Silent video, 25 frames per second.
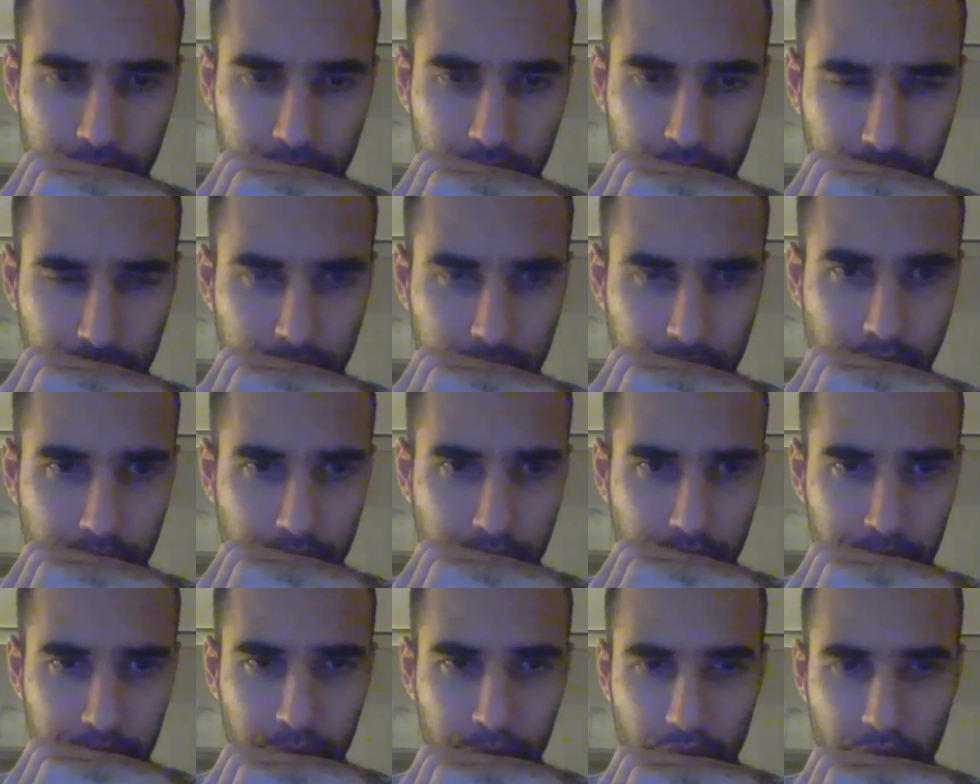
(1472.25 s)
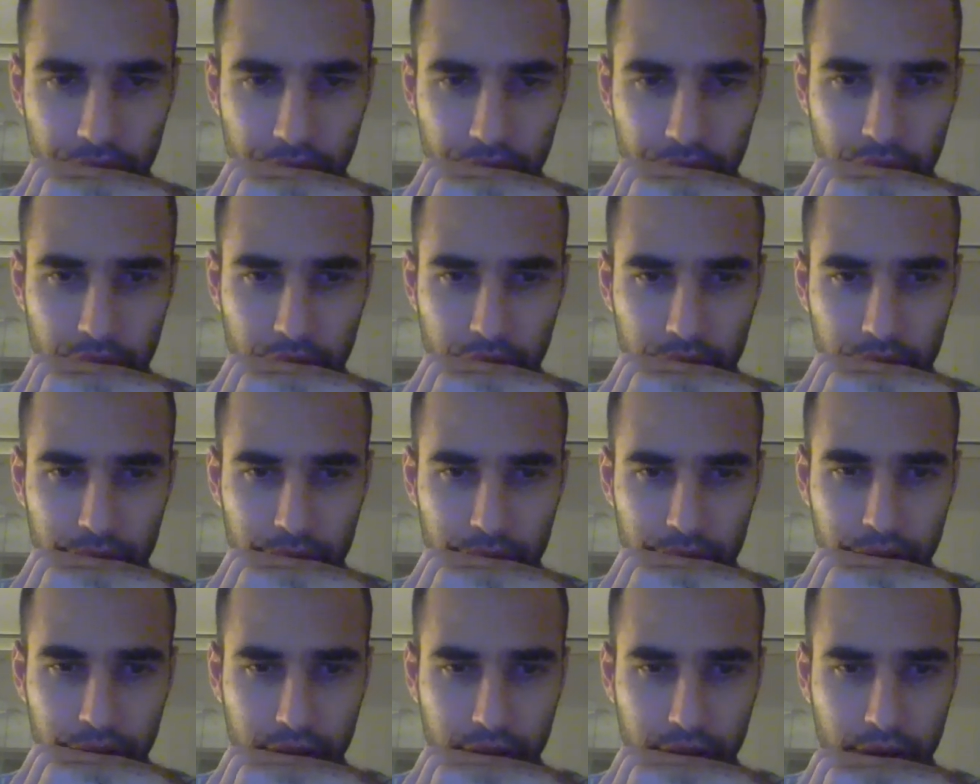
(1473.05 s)
And now I'm wondering if
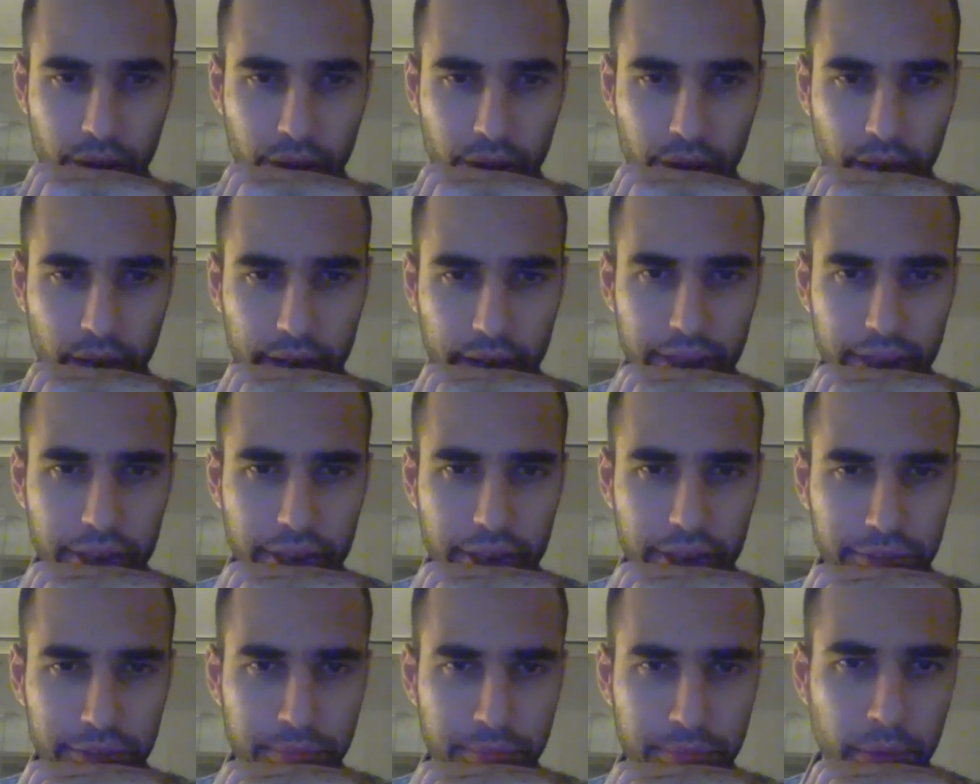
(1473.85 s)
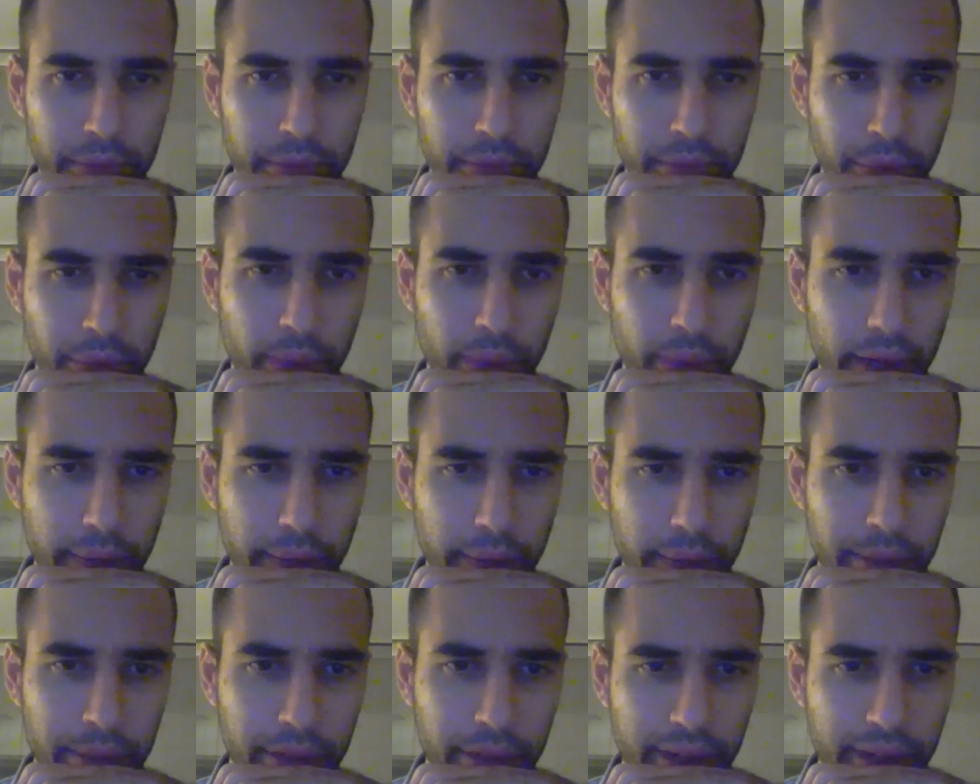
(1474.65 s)
I can just pop the queen
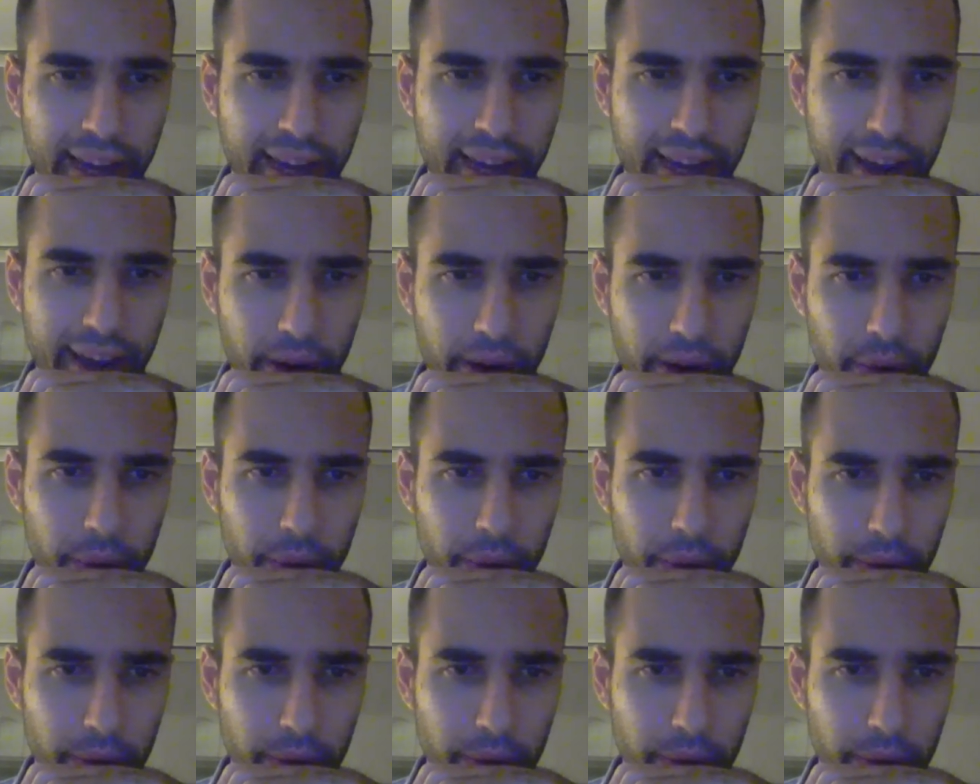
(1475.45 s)
up here now.